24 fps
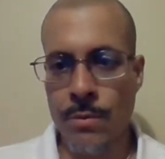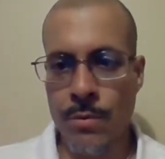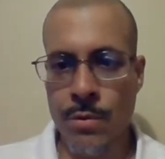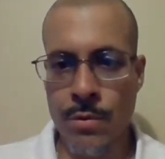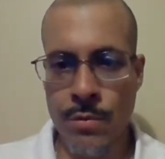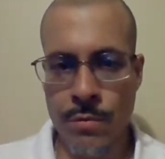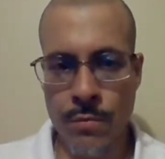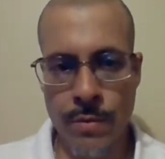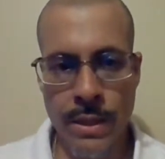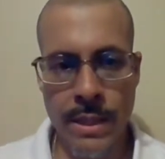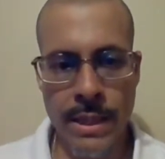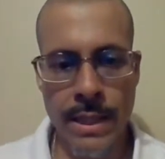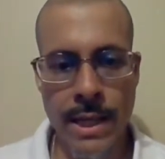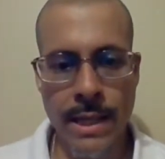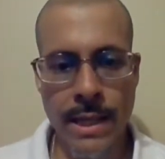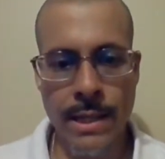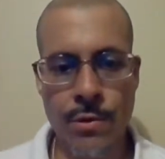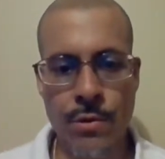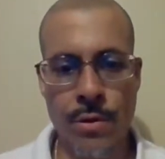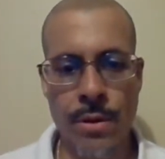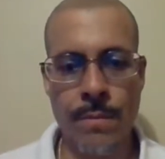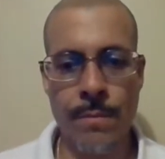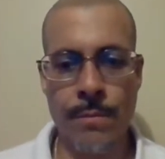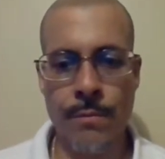It was vegan
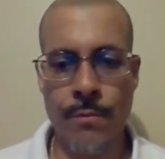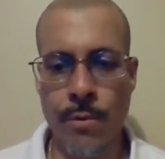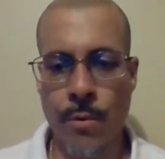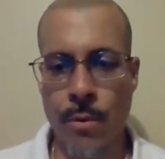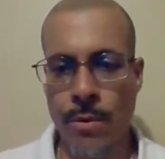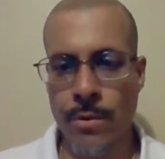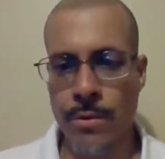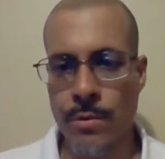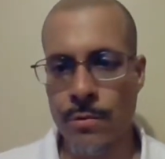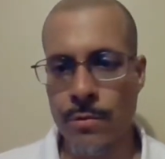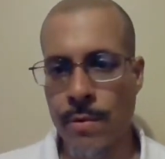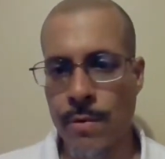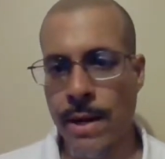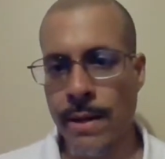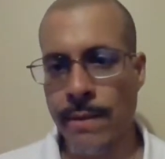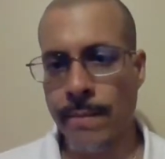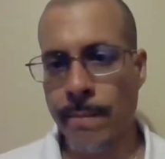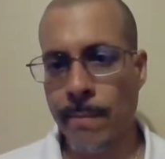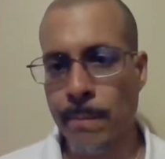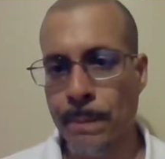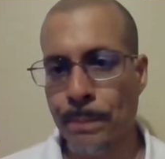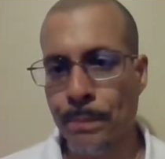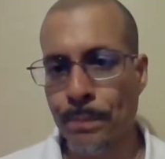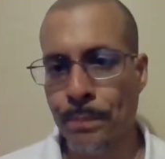ice cream, of course,
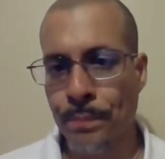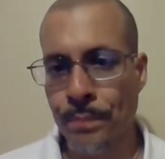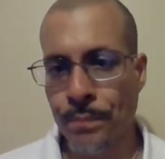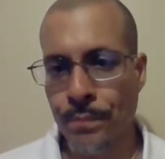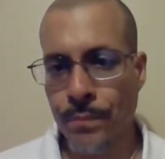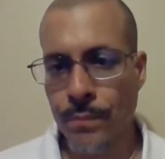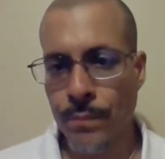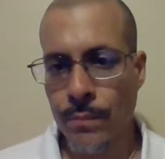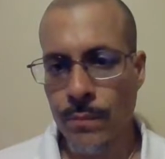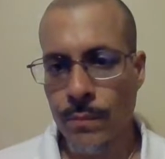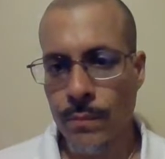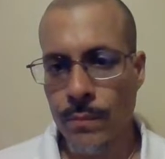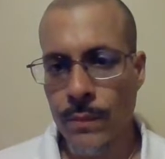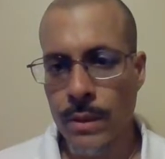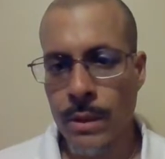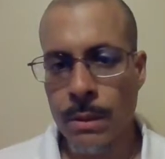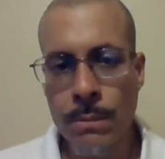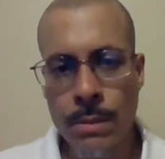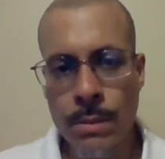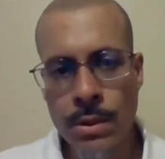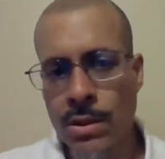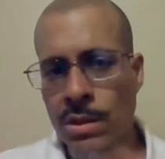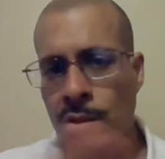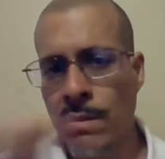right?
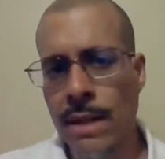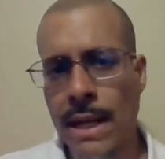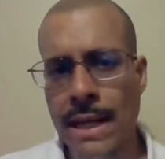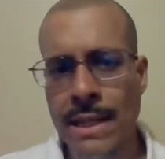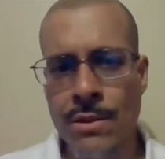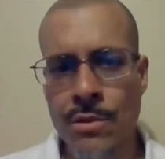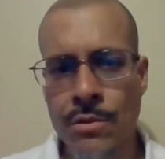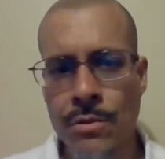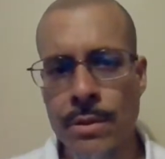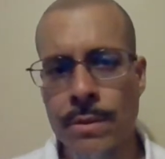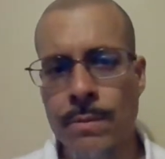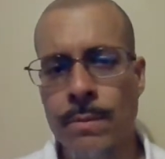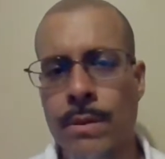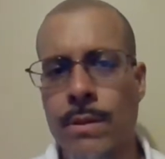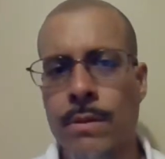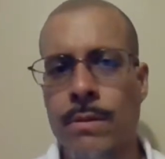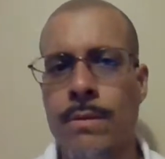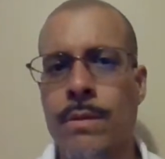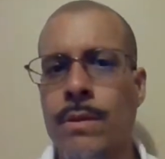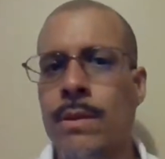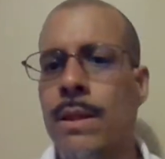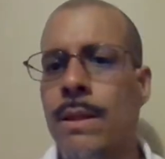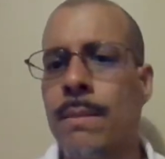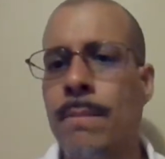But still ice cream.
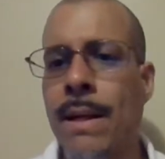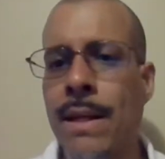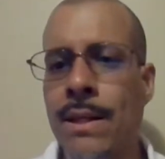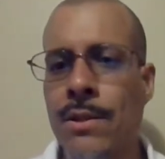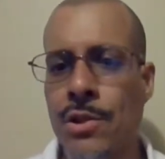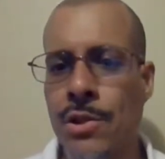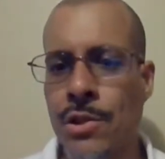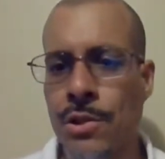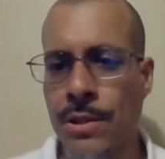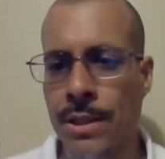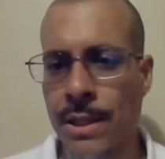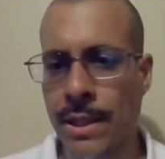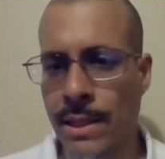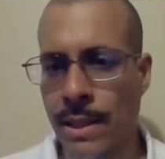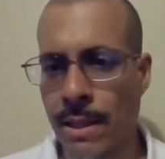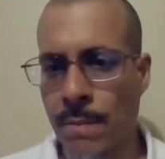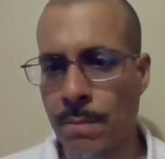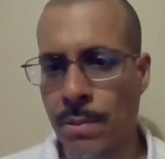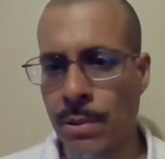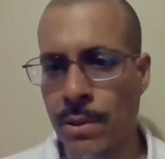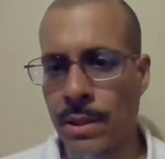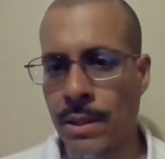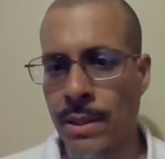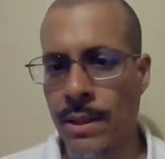The amount of sugar that they
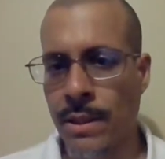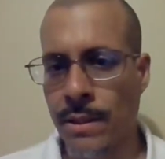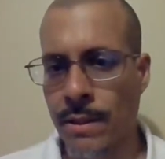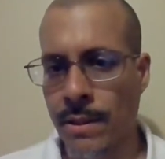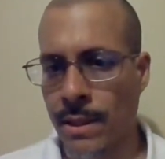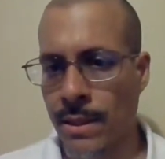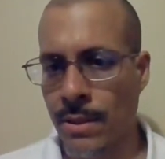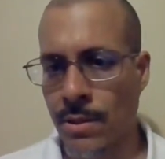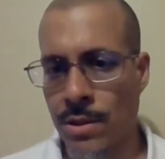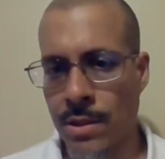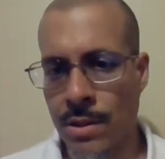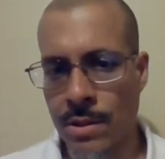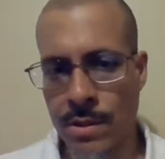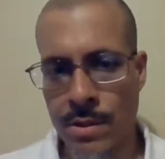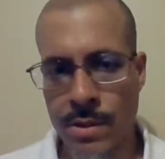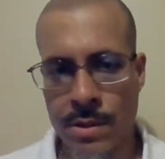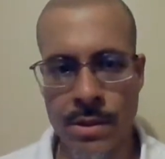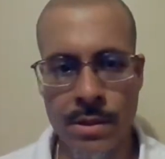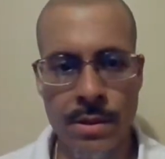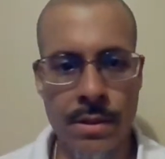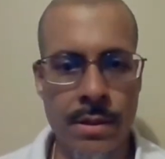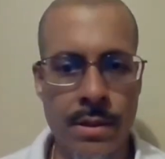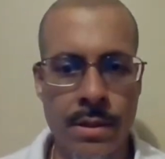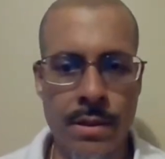put in there, that shit is
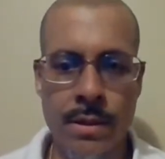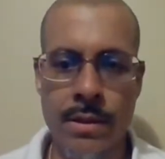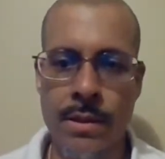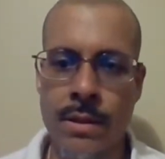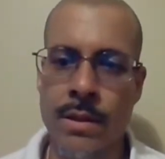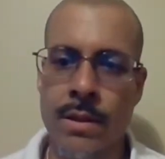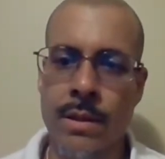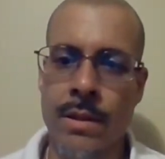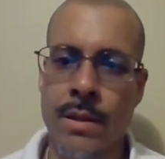still.